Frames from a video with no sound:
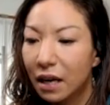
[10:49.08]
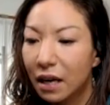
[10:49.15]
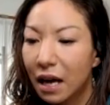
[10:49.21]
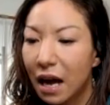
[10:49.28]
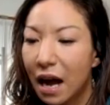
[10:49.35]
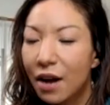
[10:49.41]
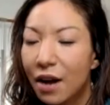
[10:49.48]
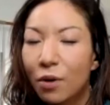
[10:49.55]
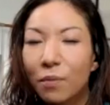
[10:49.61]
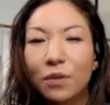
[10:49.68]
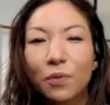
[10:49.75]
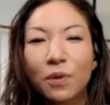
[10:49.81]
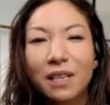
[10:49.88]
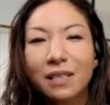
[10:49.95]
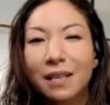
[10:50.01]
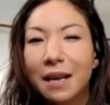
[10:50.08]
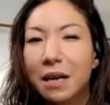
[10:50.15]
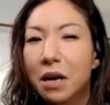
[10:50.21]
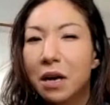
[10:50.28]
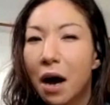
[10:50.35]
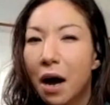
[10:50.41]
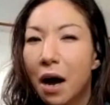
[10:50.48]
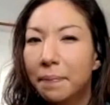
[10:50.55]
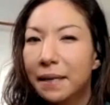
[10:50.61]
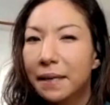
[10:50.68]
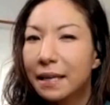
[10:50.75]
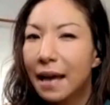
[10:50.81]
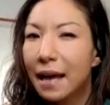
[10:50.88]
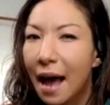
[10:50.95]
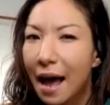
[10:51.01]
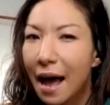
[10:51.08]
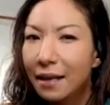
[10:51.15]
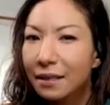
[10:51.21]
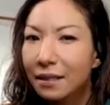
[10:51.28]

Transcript: I almost want to say copycat.